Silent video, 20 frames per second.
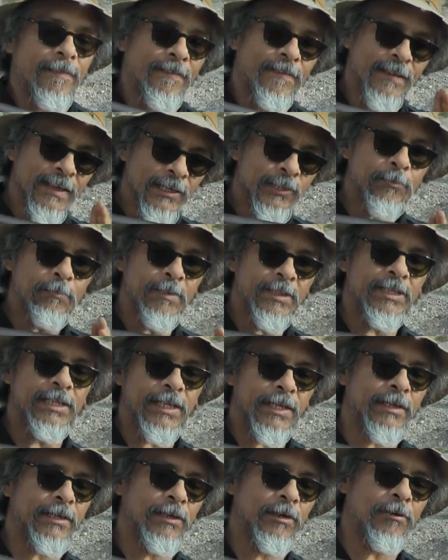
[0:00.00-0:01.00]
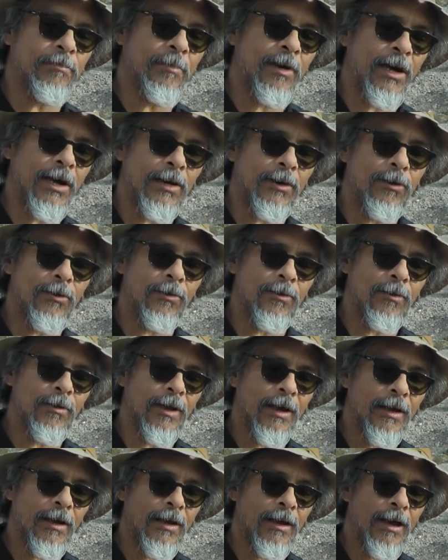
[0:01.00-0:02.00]
This particular model
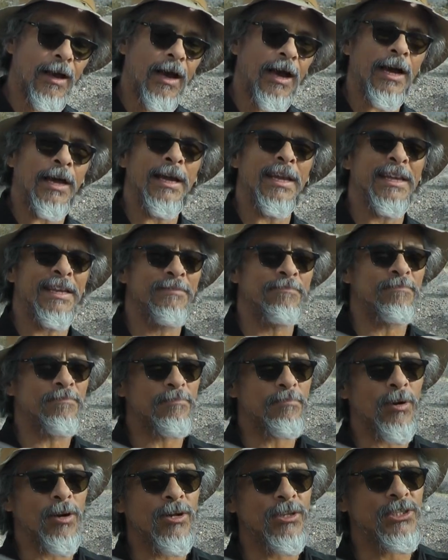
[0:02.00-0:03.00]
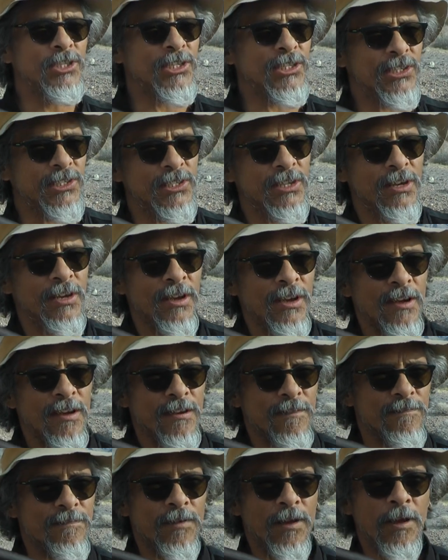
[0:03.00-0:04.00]
I purchased
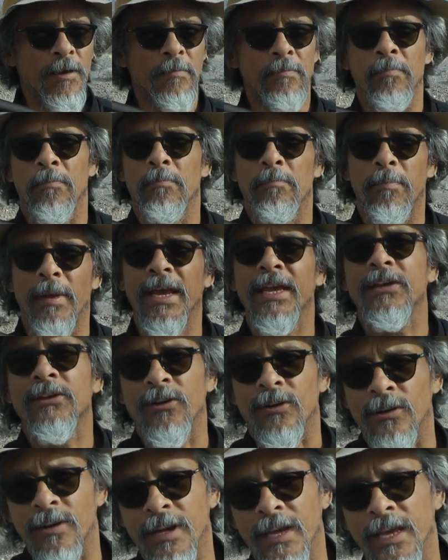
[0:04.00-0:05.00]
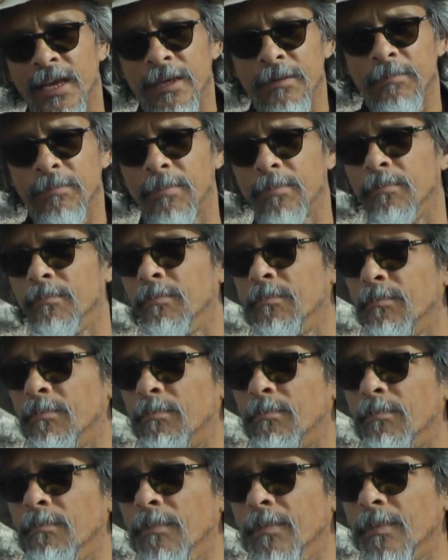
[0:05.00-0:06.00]
from Baker, Ed
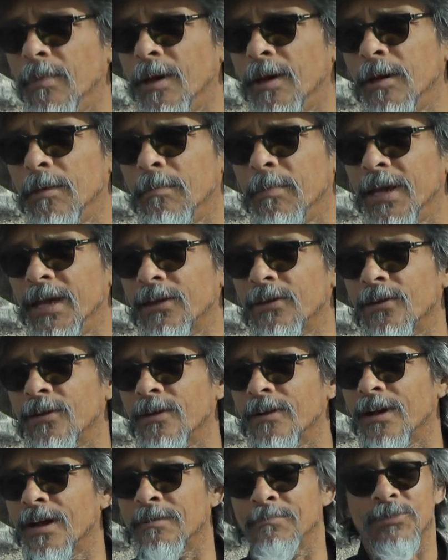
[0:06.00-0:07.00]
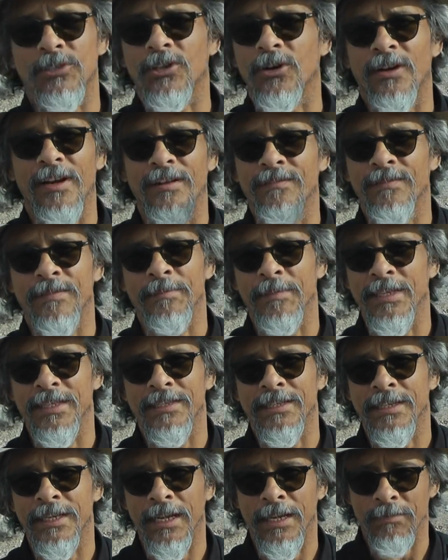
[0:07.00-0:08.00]
Baker. I'm sorry if I'm getting
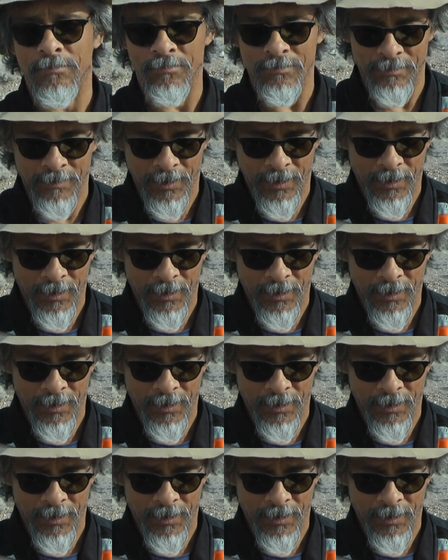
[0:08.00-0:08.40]
the name